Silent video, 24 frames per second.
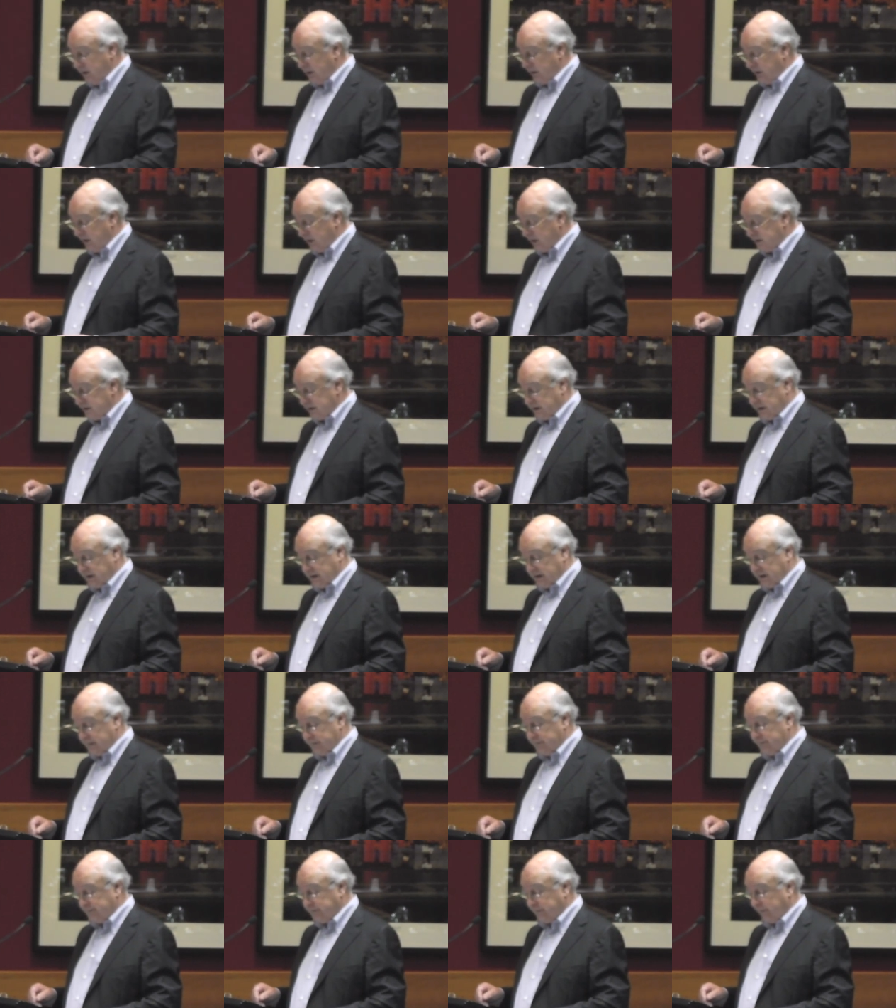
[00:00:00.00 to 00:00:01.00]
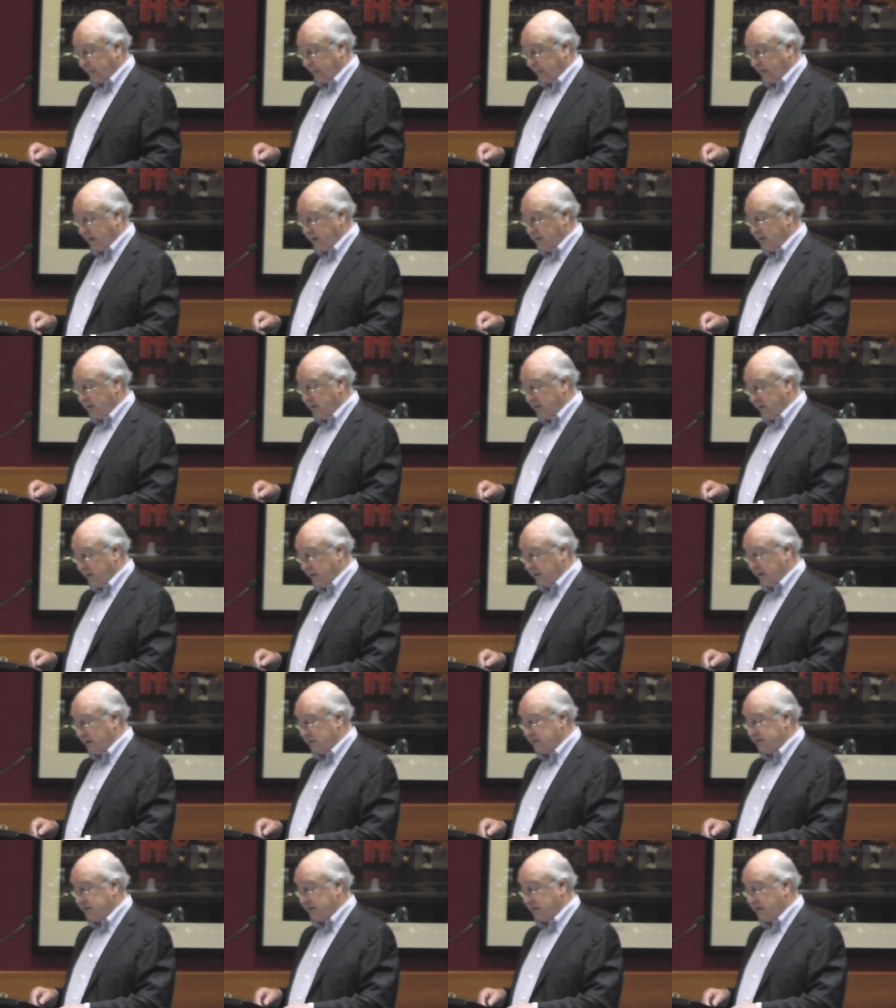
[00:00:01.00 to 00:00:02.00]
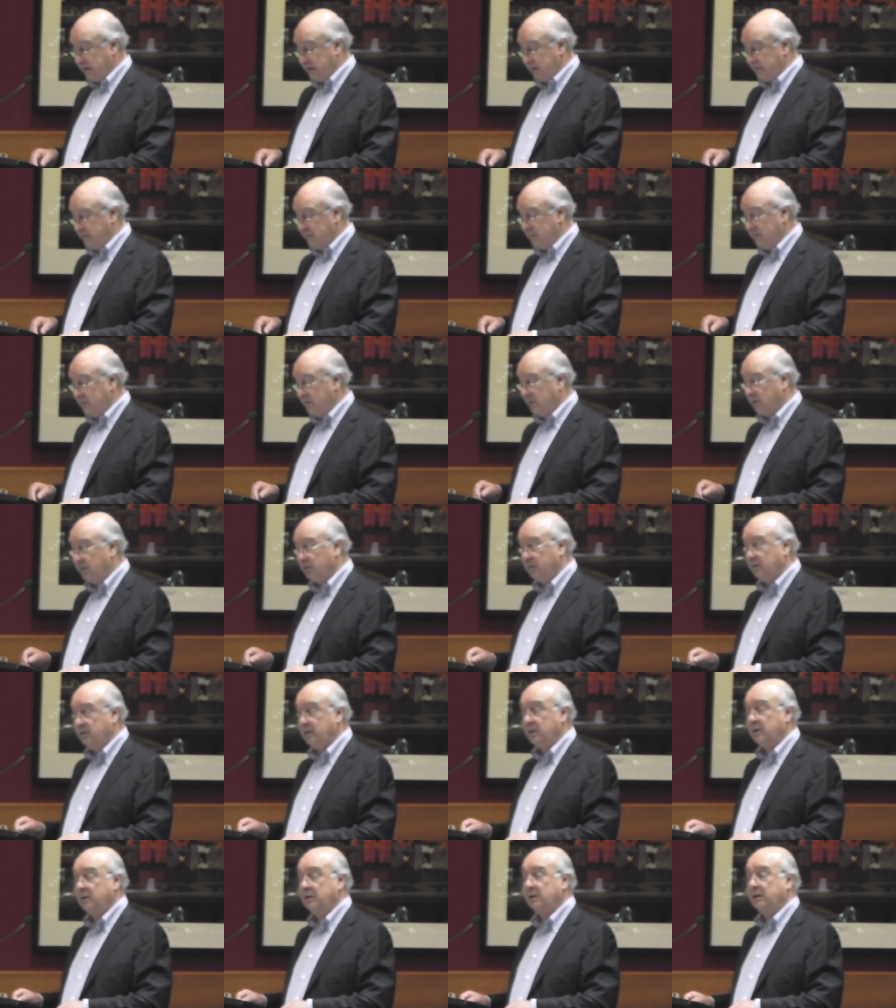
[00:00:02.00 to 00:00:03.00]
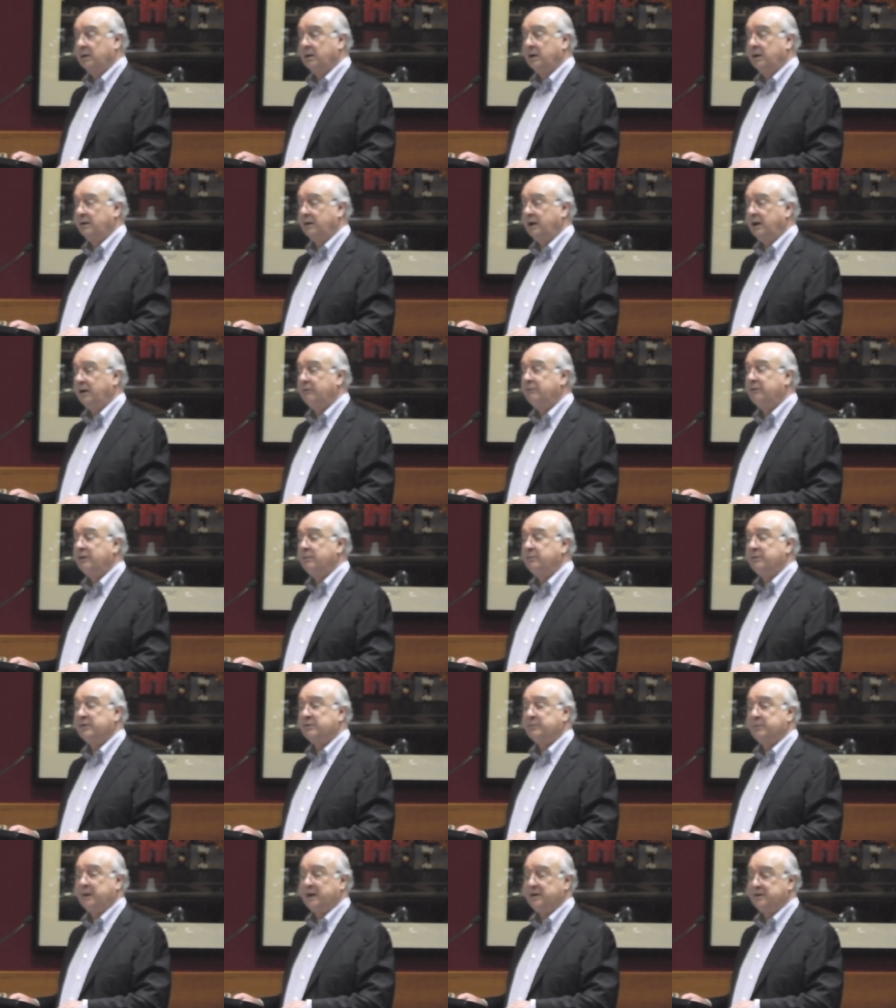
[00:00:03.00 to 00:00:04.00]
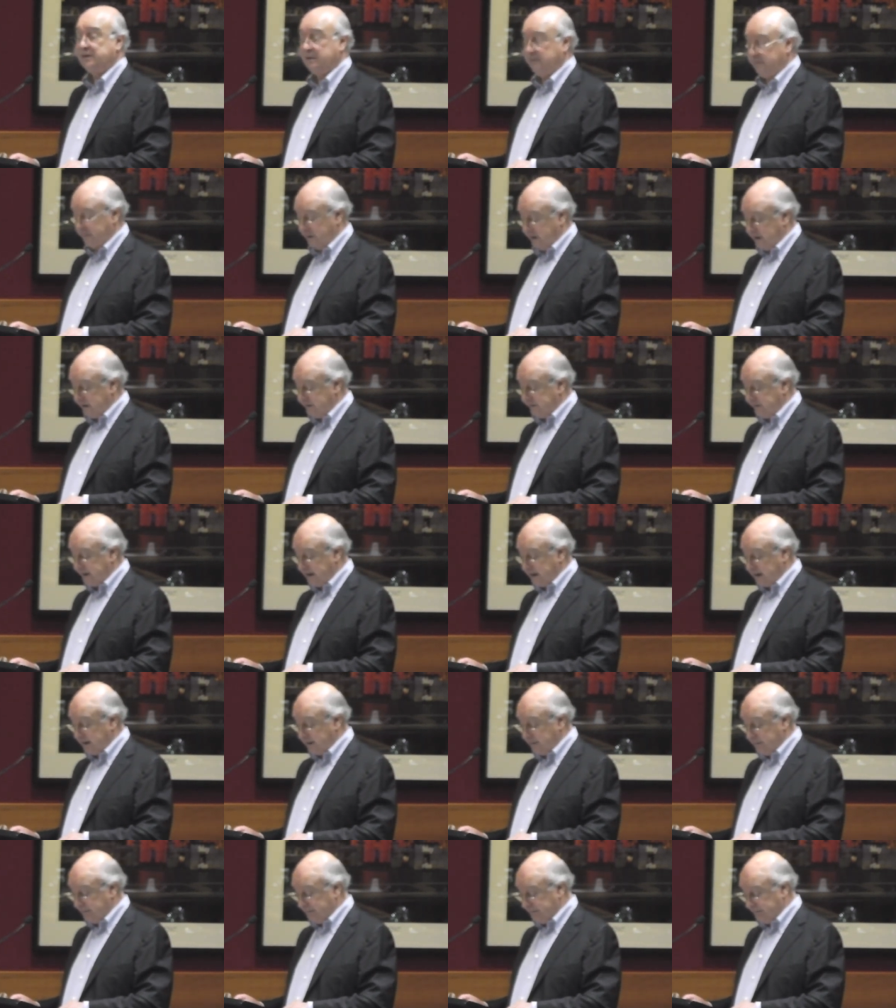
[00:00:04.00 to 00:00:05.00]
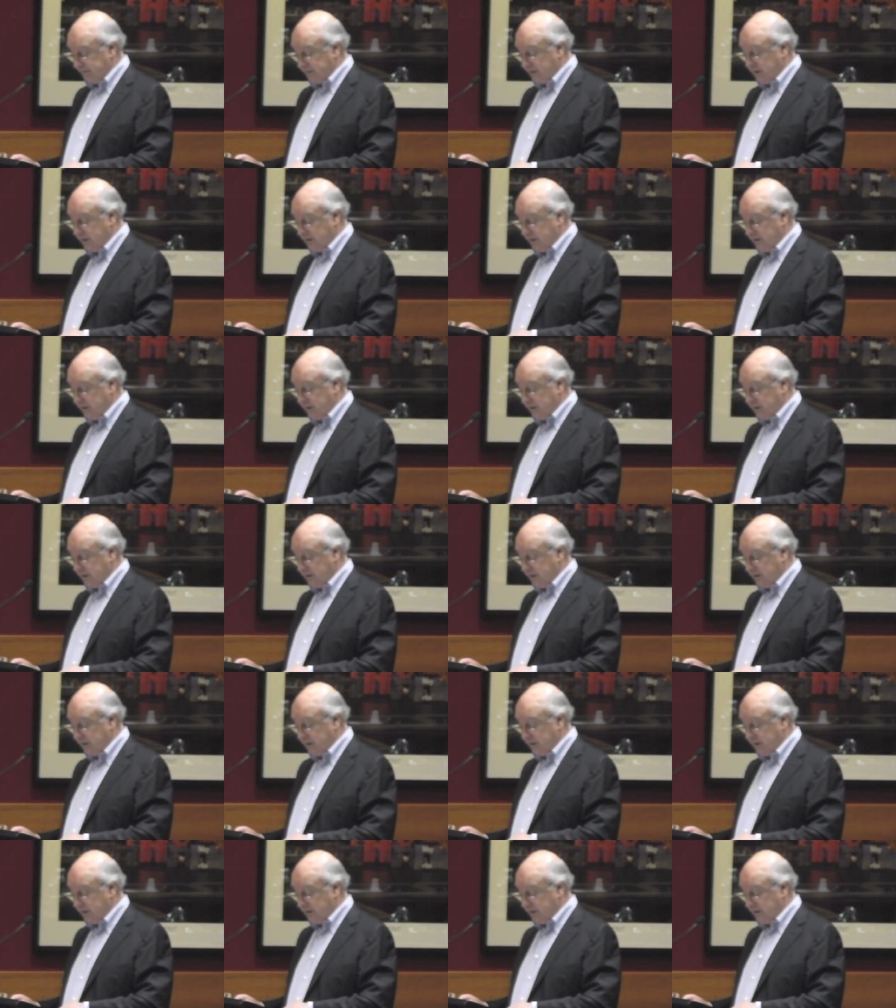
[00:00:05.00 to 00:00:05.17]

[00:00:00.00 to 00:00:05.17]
that um, that um, every perspective is valid.